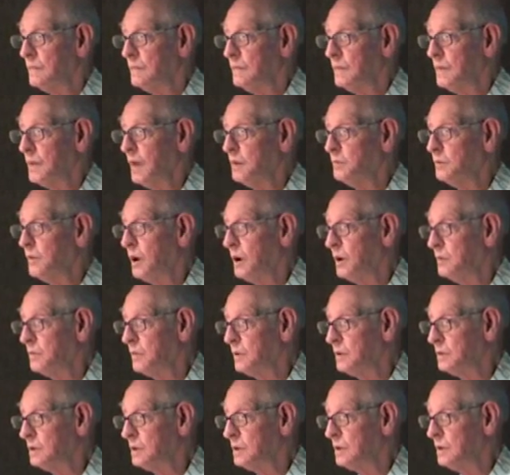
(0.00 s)
They bobbed
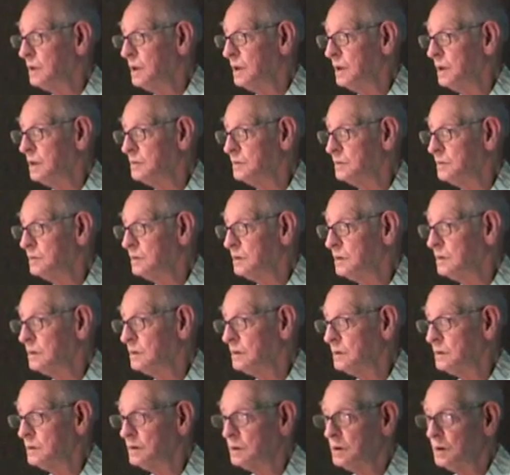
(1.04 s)
their little heads and it
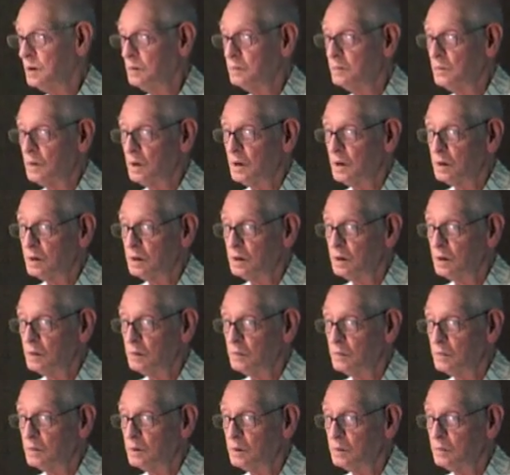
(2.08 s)
all came back
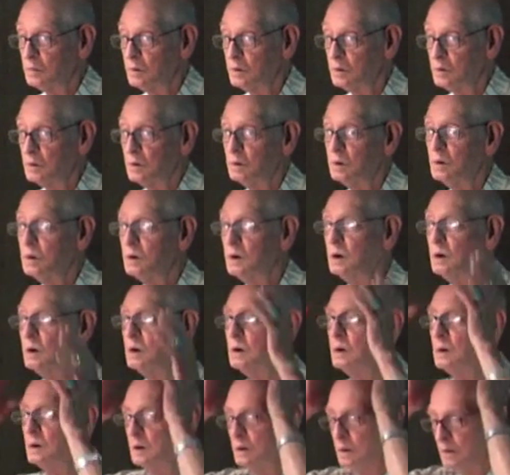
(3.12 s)
up. And I'm going, oh,